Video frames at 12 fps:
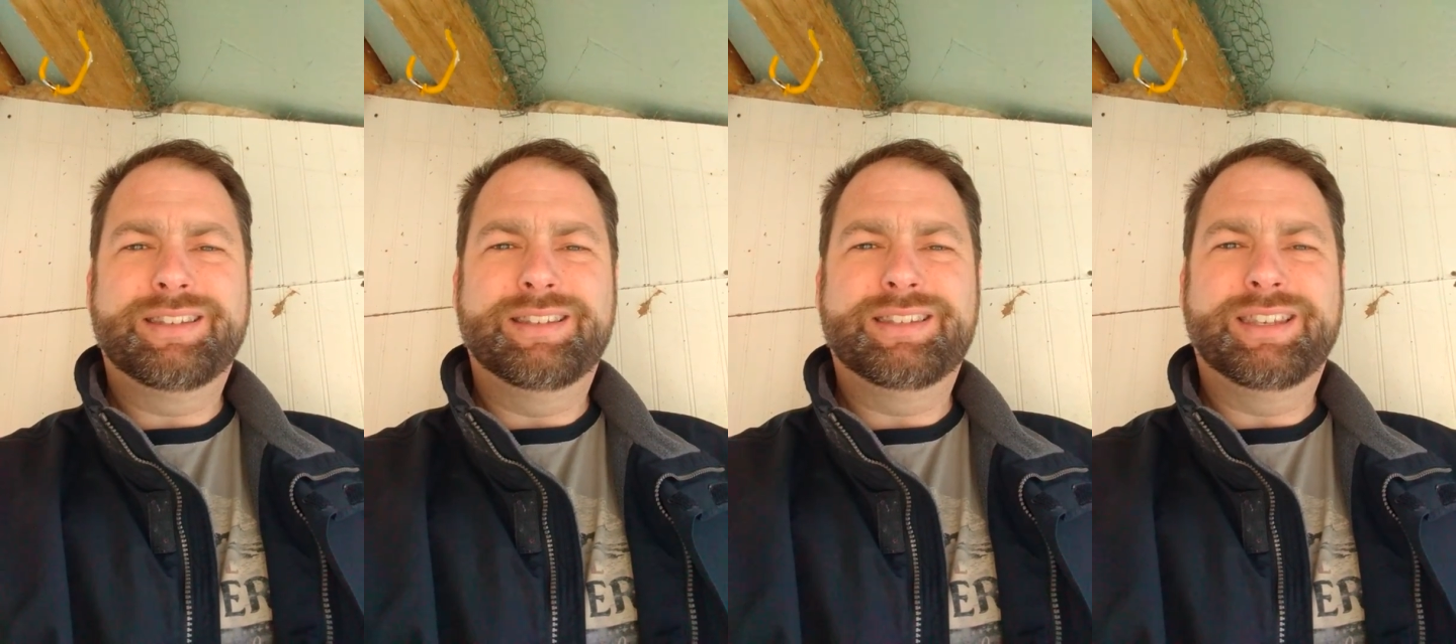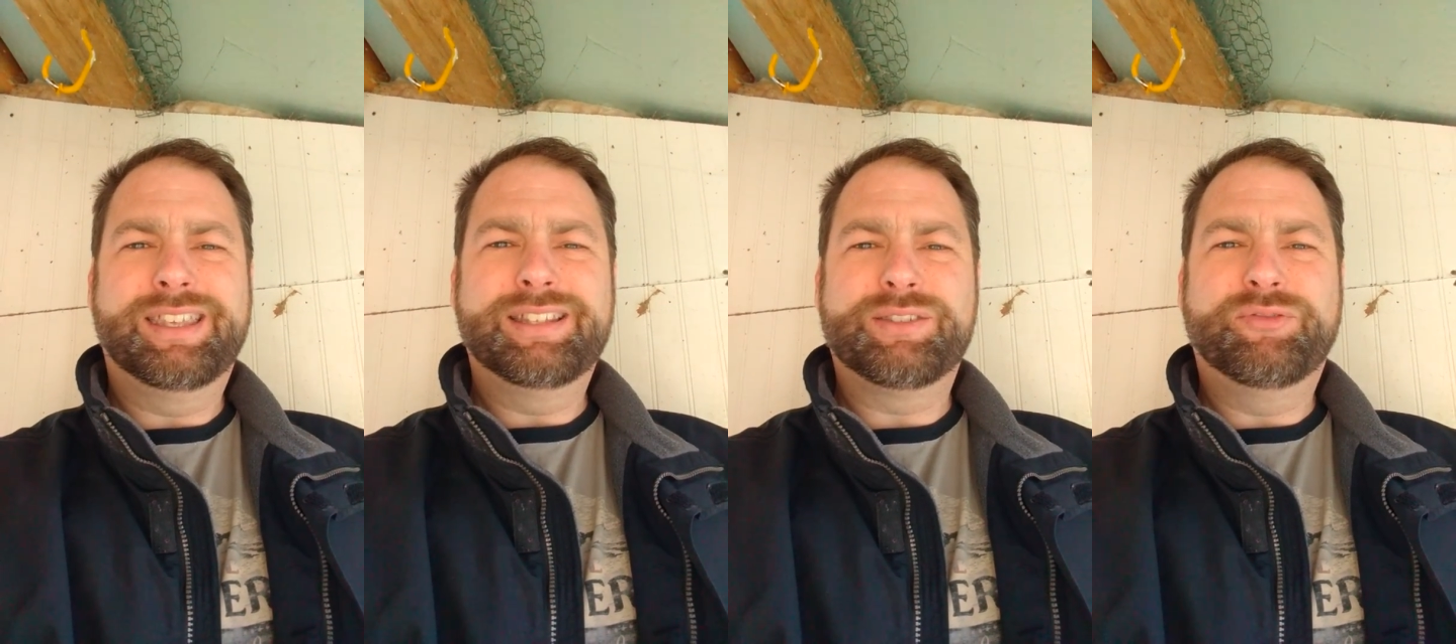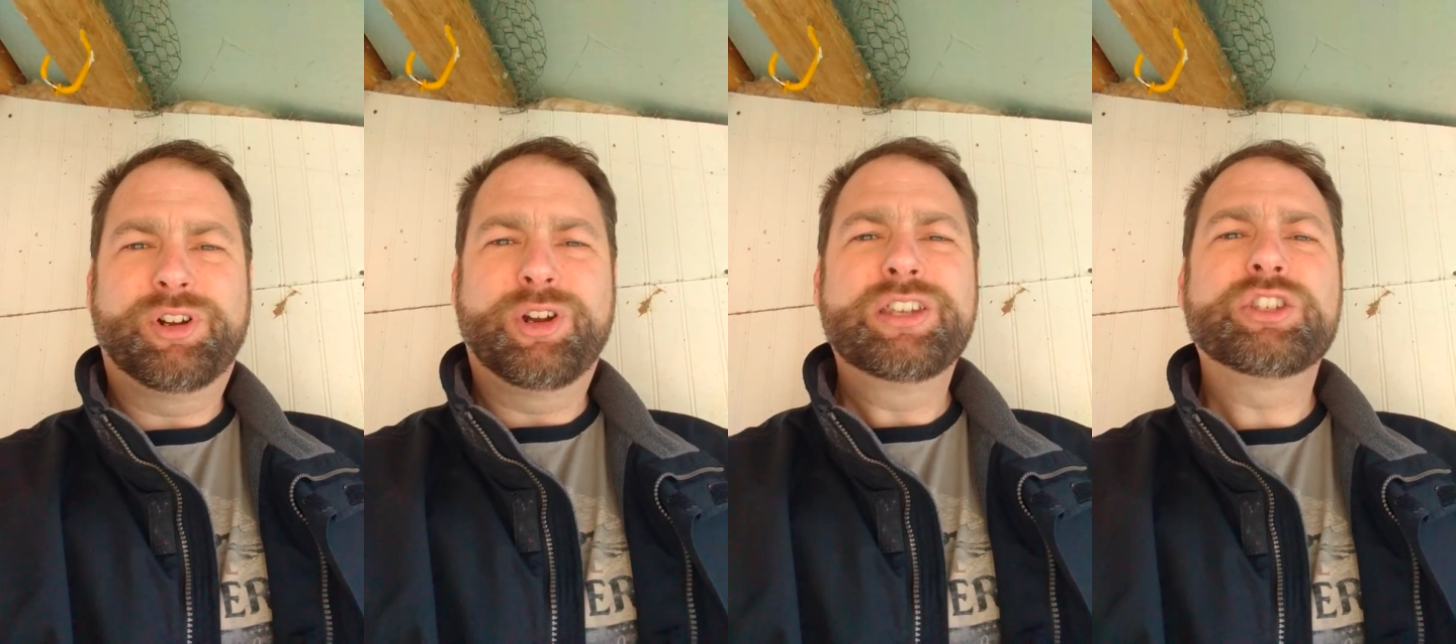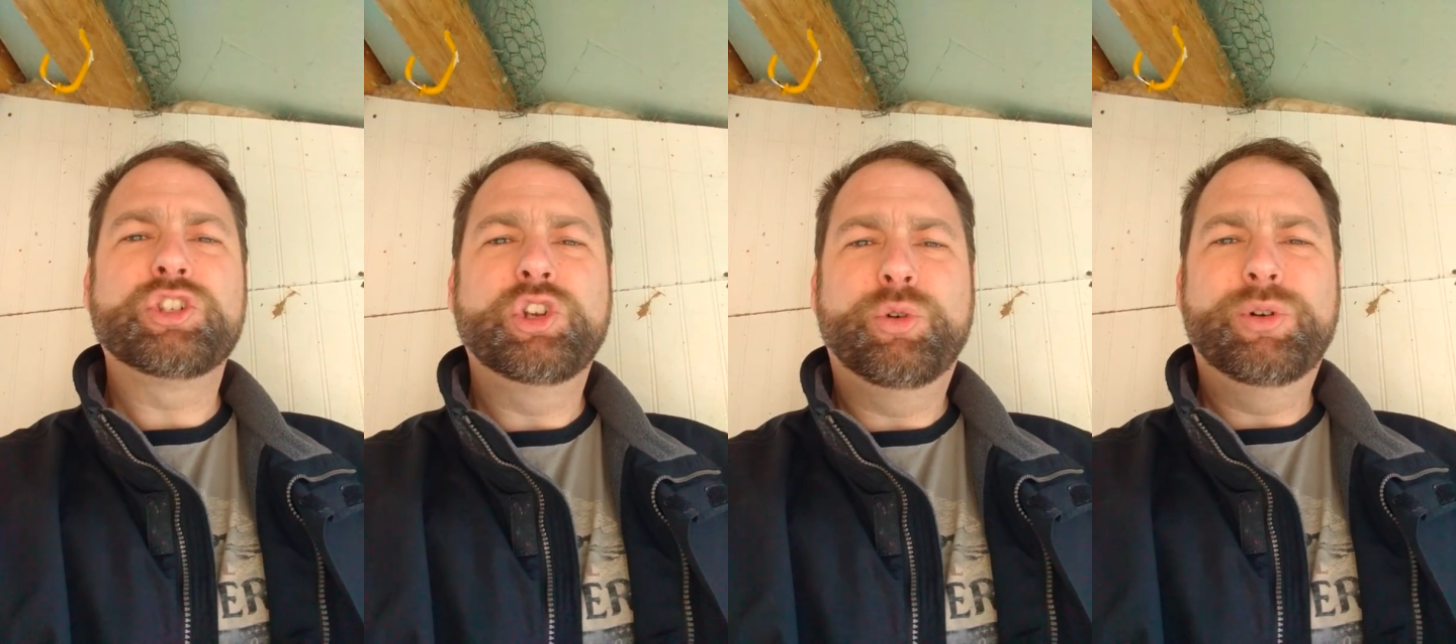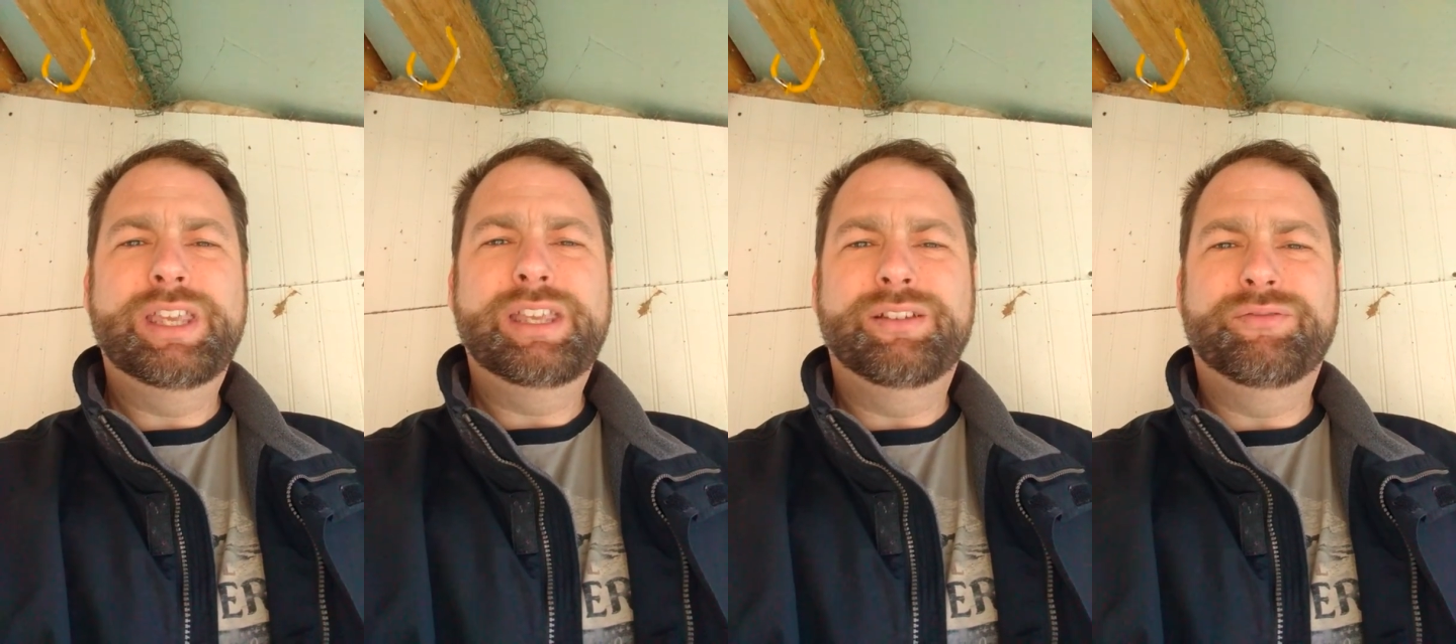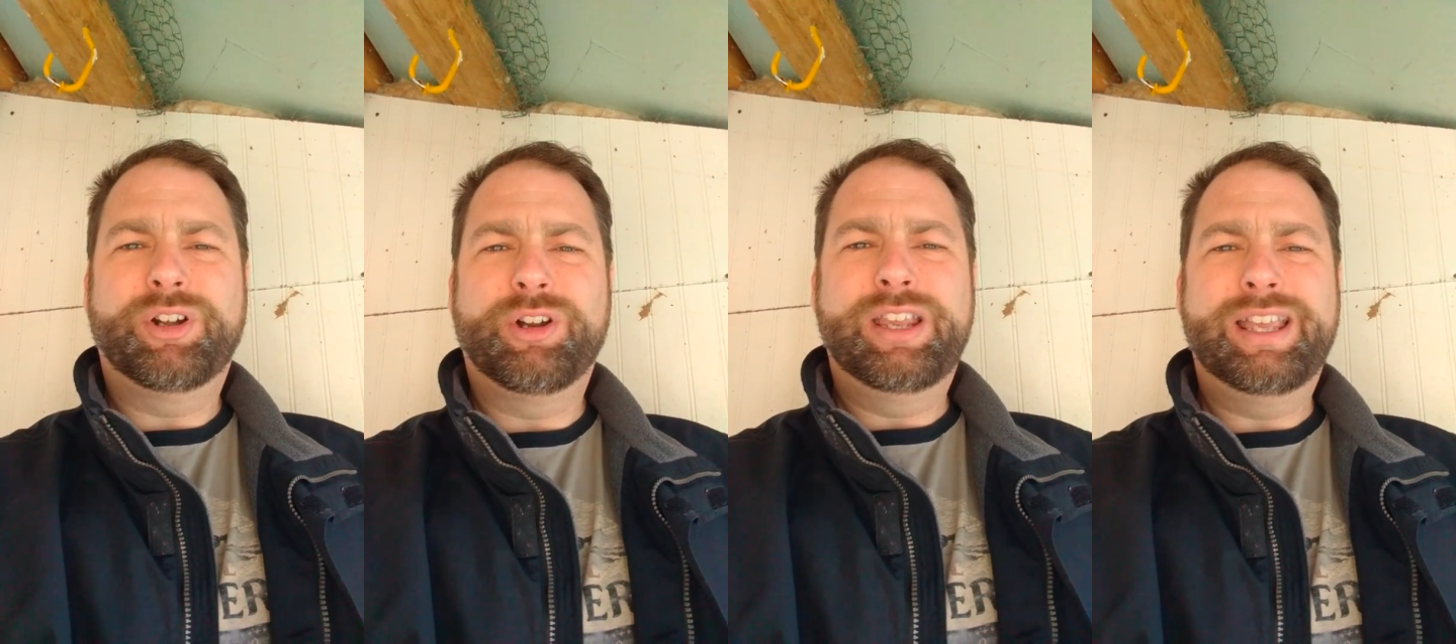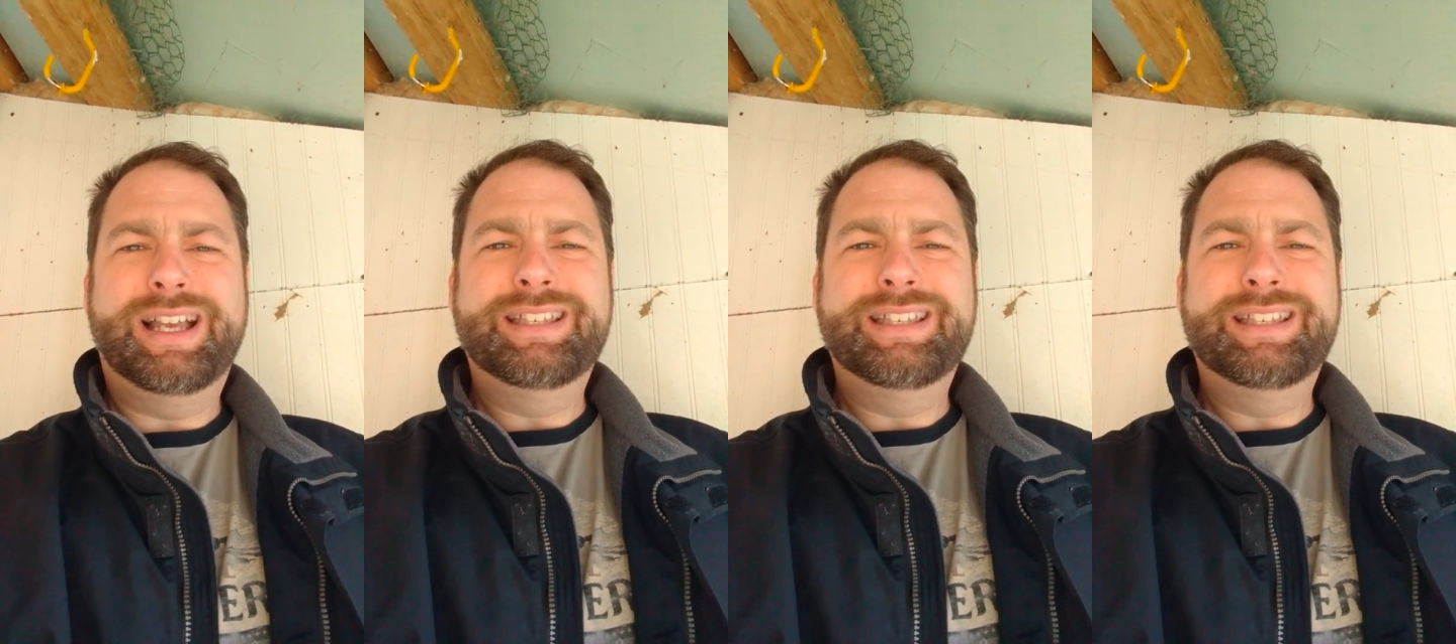since it gets very snowy and very